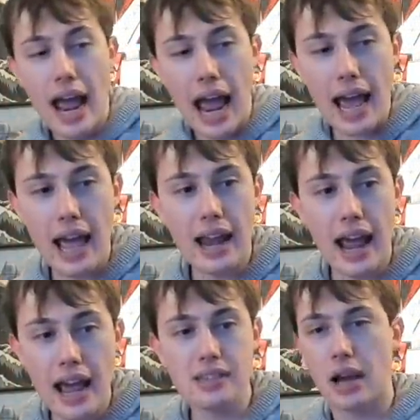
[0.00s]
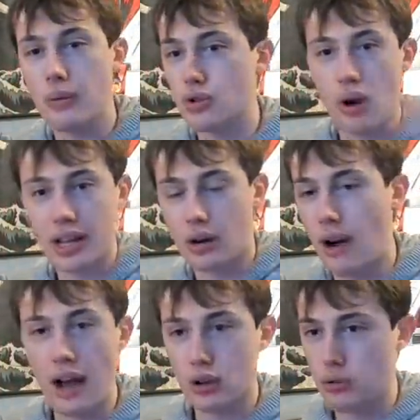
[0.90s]
And and as I was running
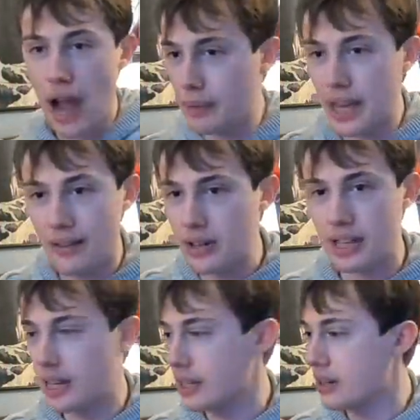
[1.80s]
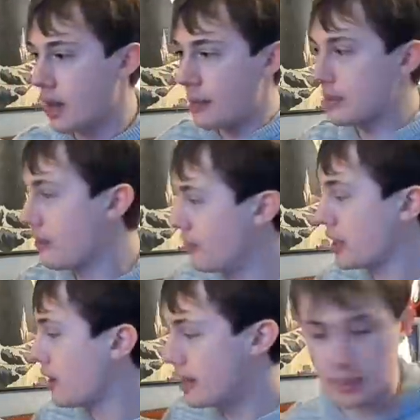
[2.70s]
around grabbing everything, you know, grabbing the
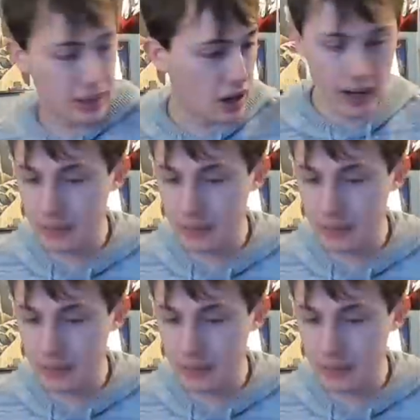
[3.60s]
figurines, I'm like, okay, I'm